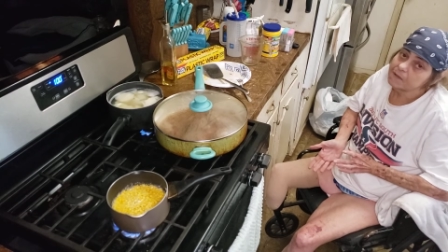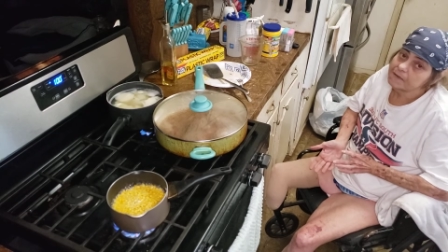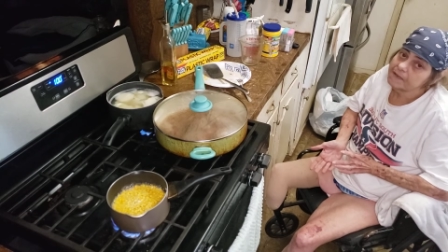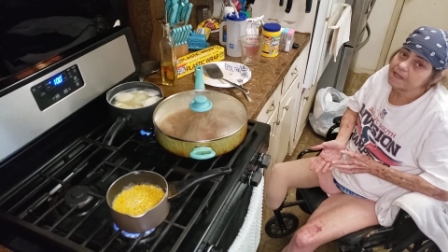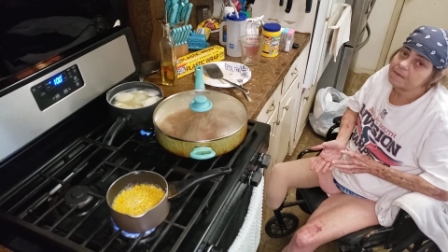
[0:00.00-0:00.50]
of
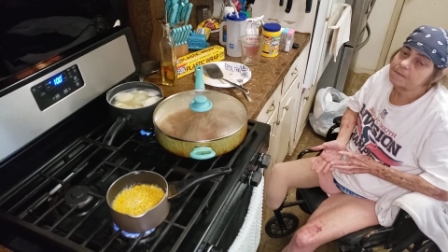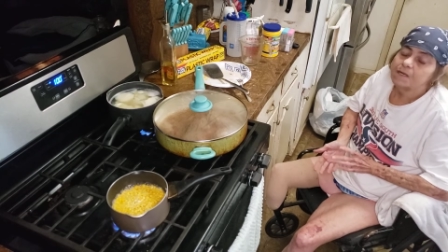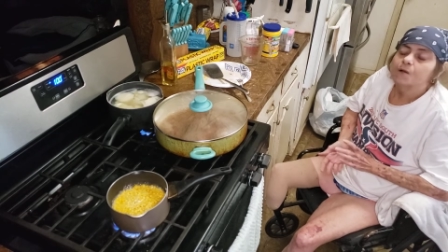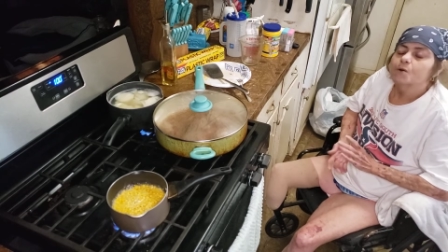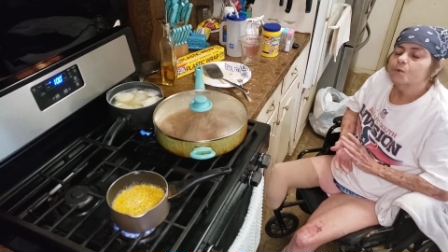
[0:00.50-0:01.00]
thumb,
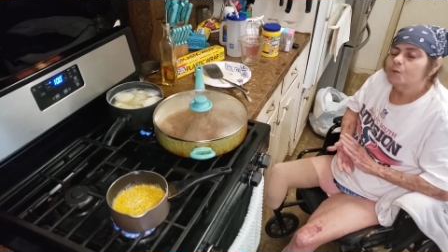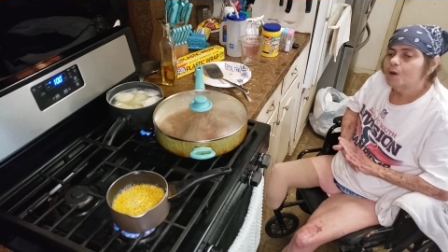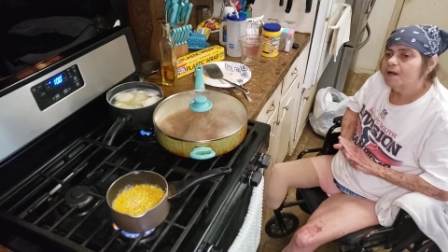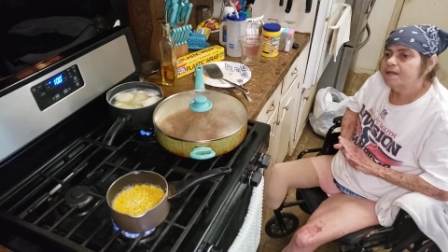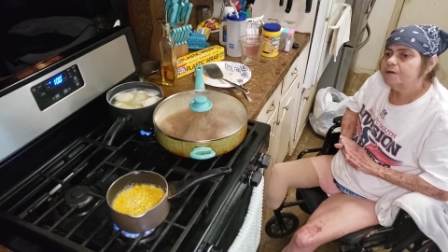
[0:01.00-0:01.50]

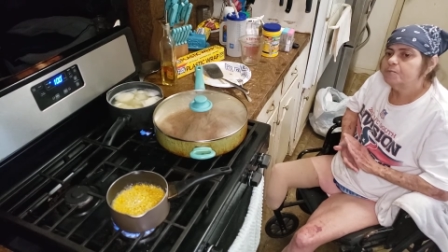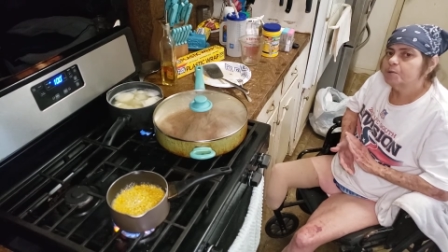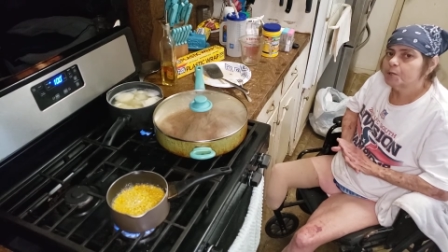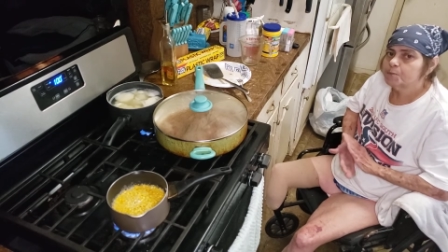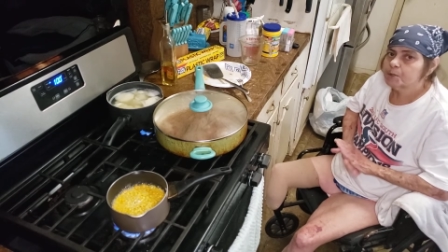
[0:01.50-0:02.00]
one
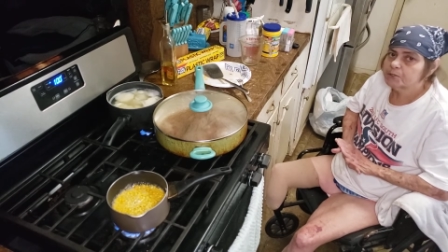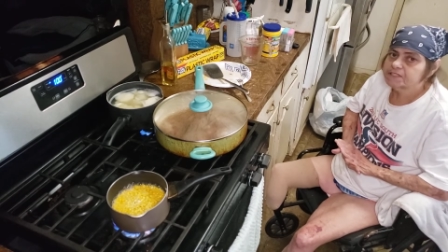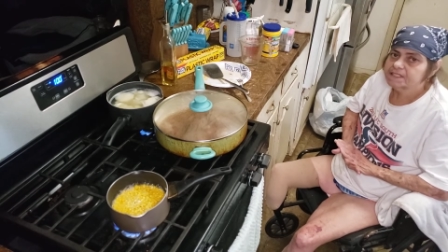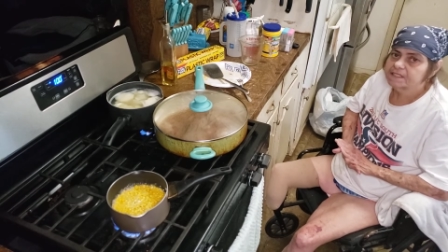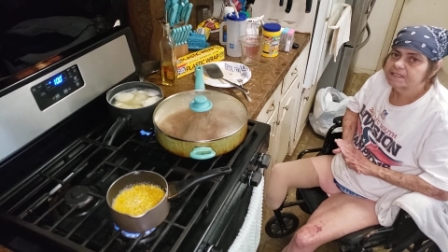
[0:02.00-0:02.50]
per
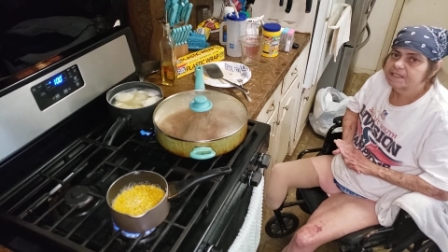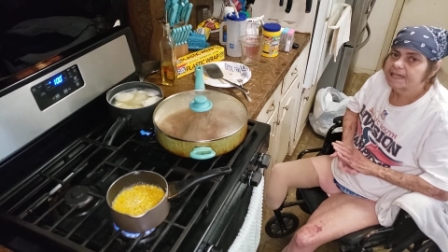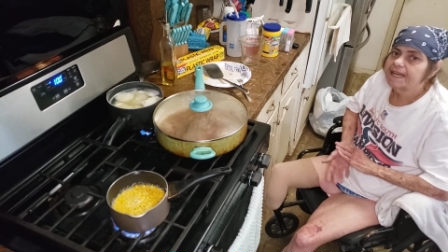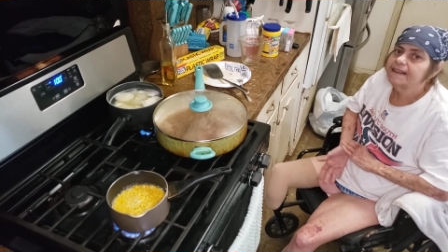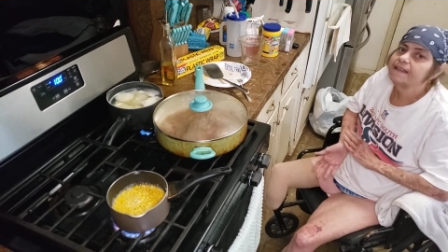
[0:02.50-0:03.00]
person
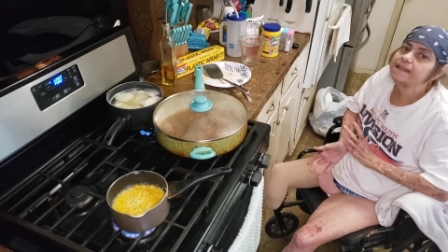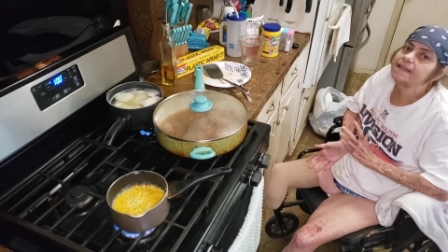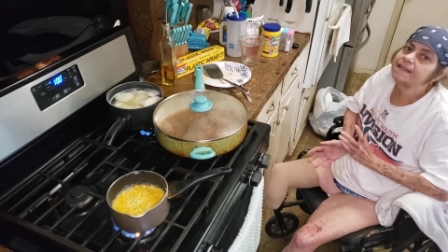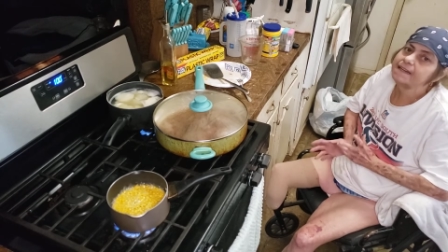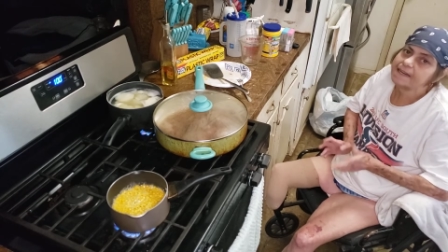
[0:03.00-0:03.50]
and
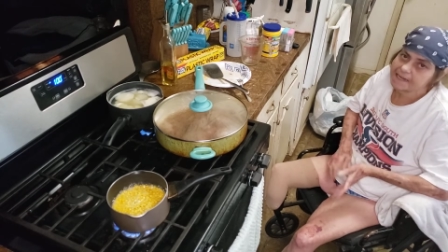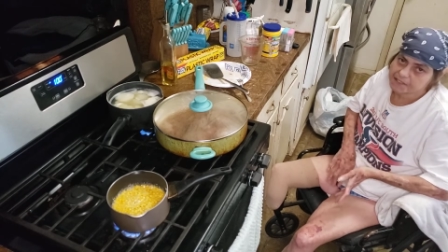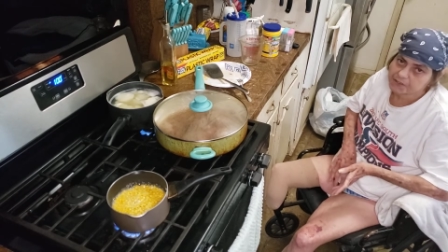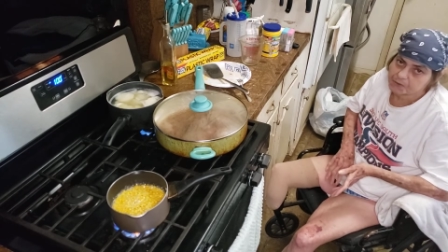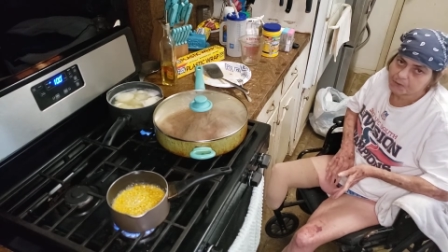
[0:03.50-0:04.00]
then an
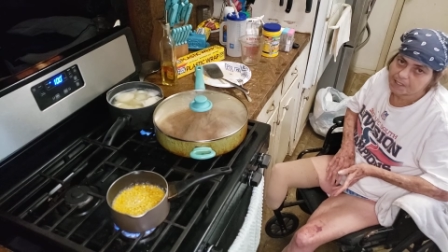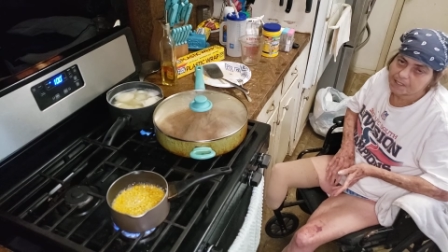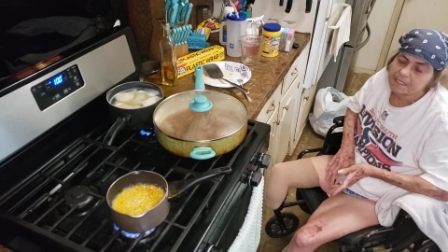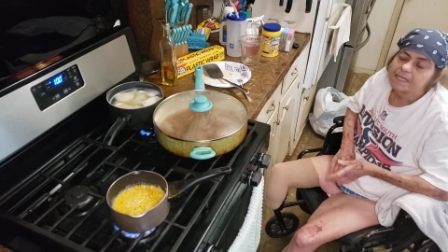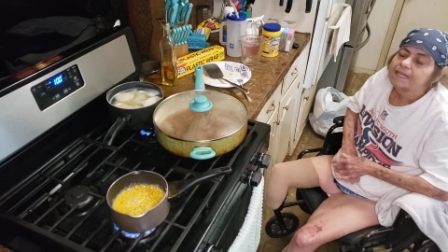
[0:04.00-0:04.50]
extra one.
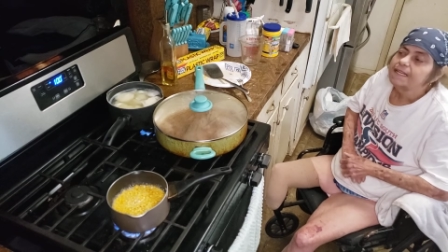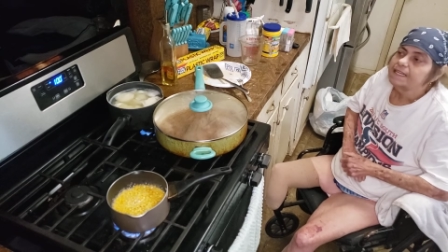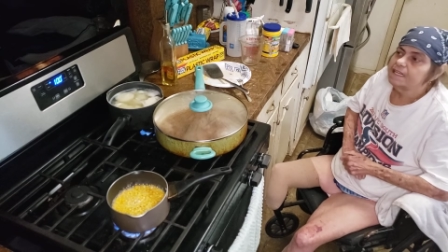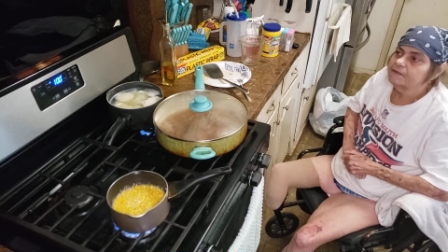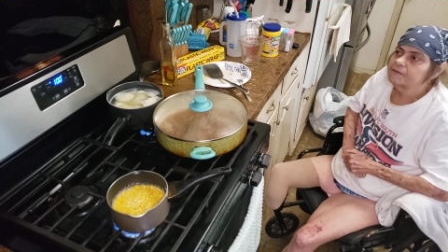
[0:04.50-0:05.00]

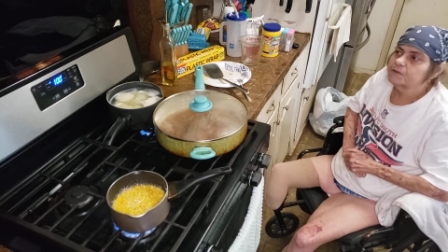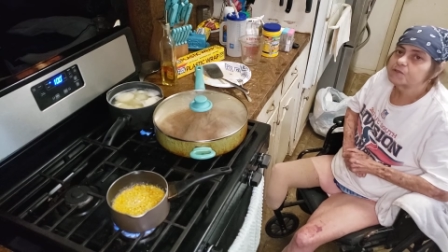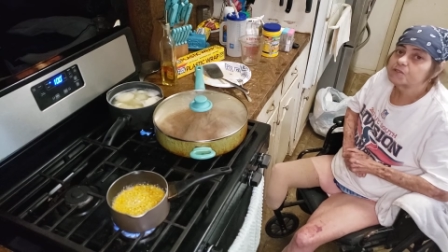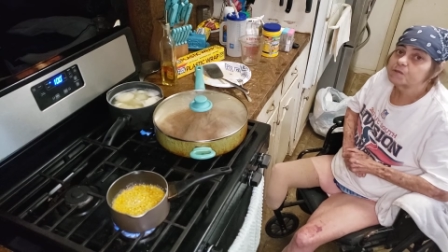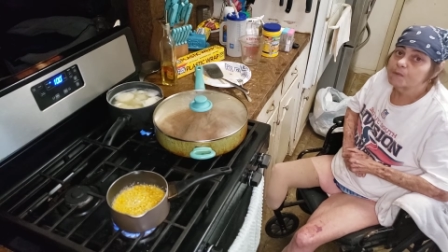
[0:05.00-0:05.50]
If they're
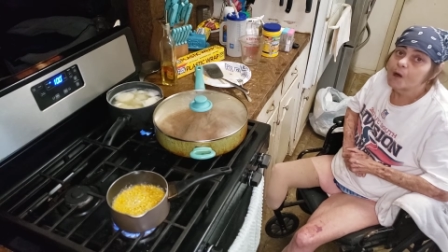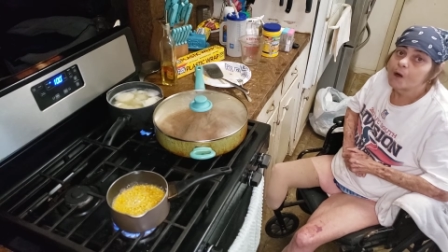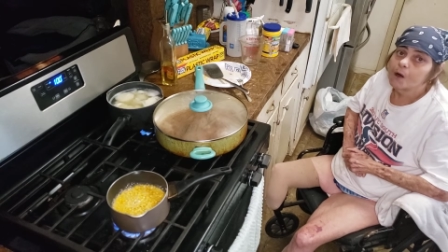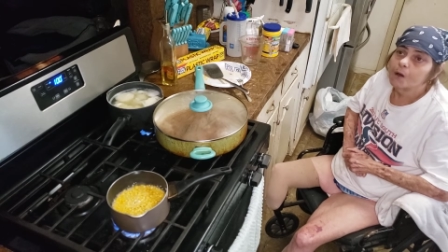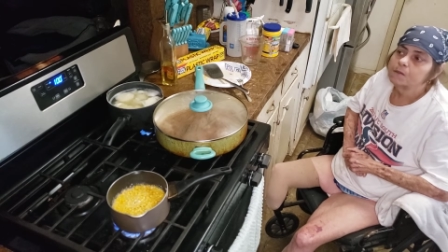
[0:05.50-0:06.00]

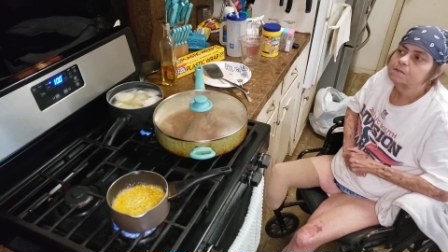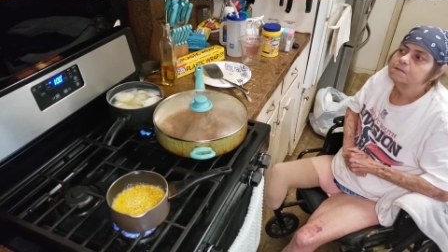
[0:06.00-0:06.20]
small,